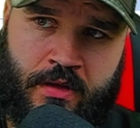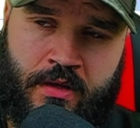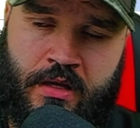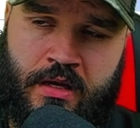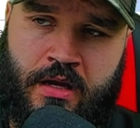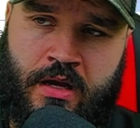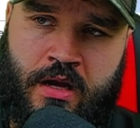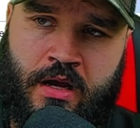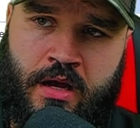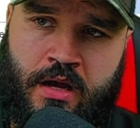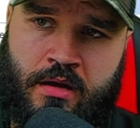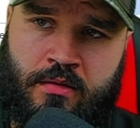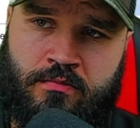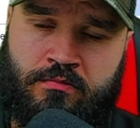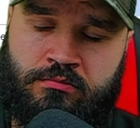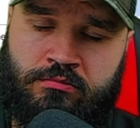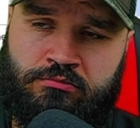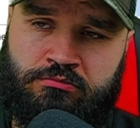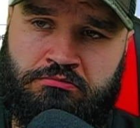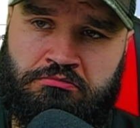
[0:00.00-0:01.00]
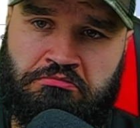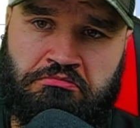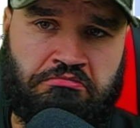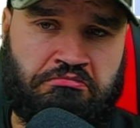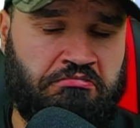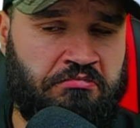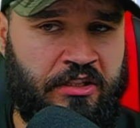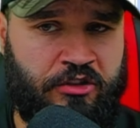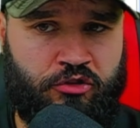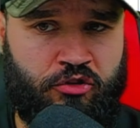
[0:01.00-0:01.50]

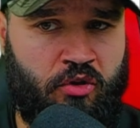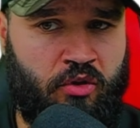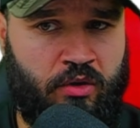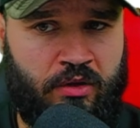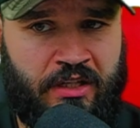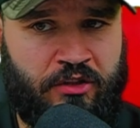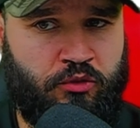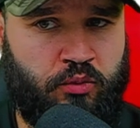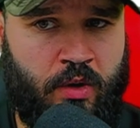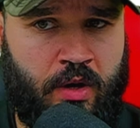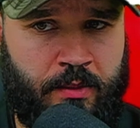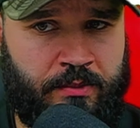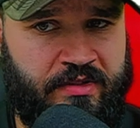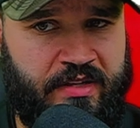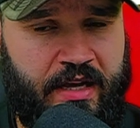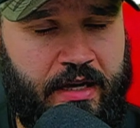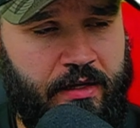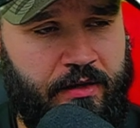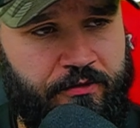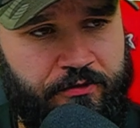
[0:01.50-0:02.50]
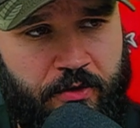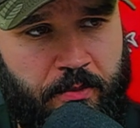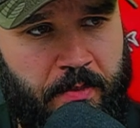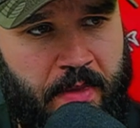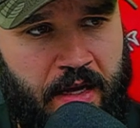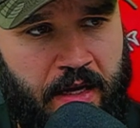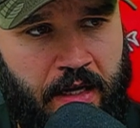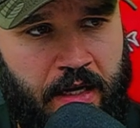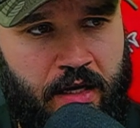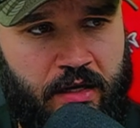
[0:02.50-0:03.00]
That's what I'm taking from
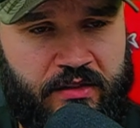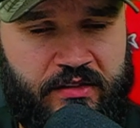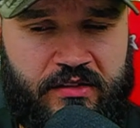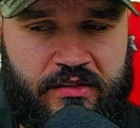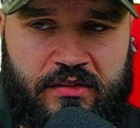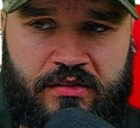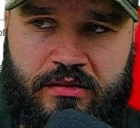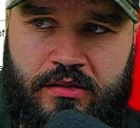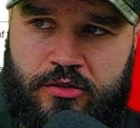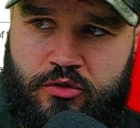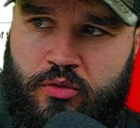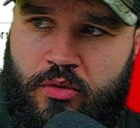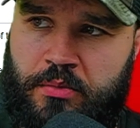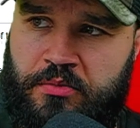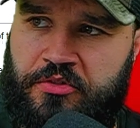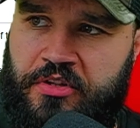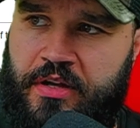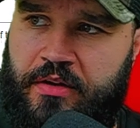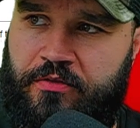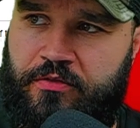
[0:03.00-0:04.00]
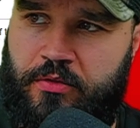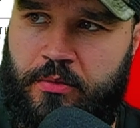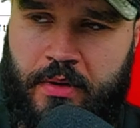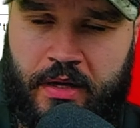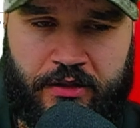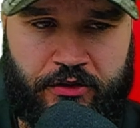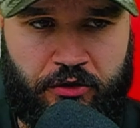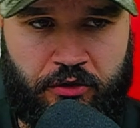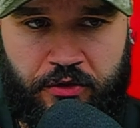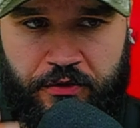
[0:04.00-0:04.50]
that, guys. That's what I'm taking from it.
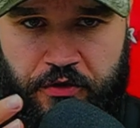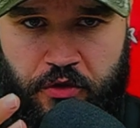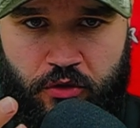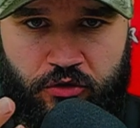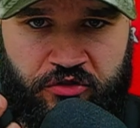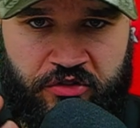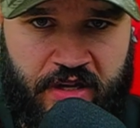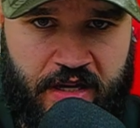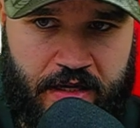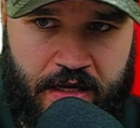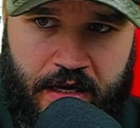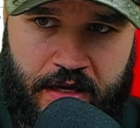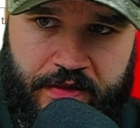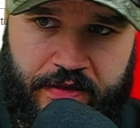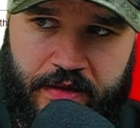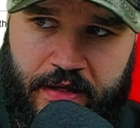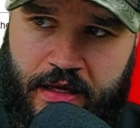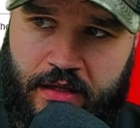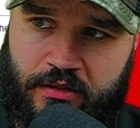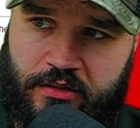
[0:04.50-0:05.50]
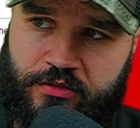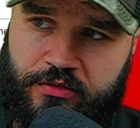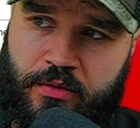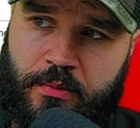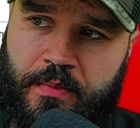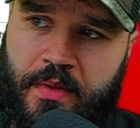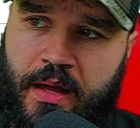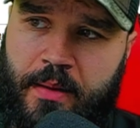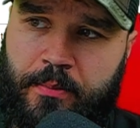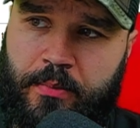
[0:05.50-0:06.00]
I don't know if you're taking anything else
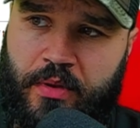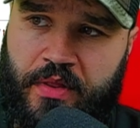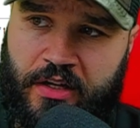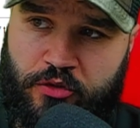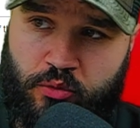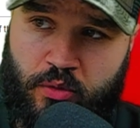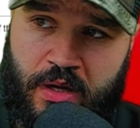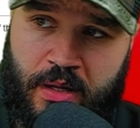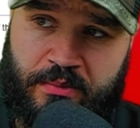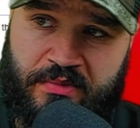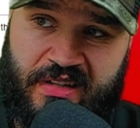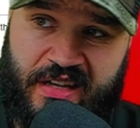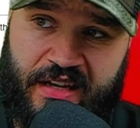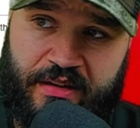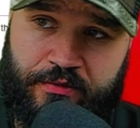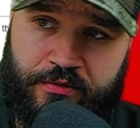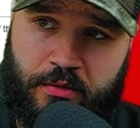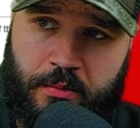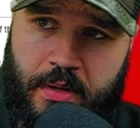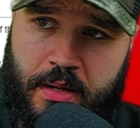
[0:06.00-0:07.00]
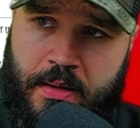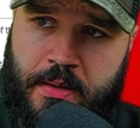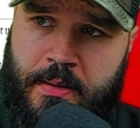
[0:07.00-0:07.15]
from that, but that's what I'm taking from it.